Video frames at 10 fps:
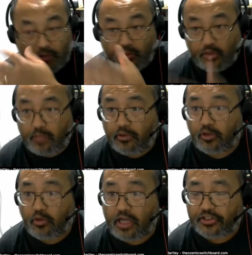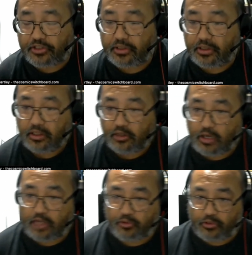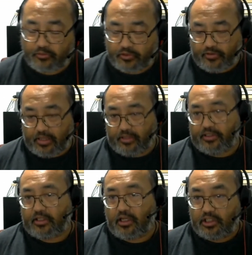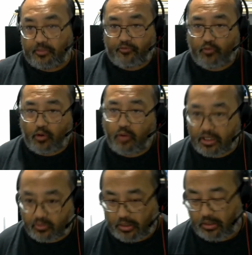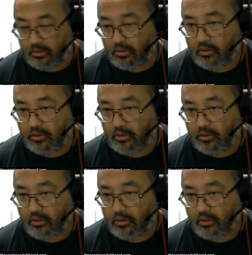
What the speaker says: and there were a number of crash retrievals with alien technology before Roswell.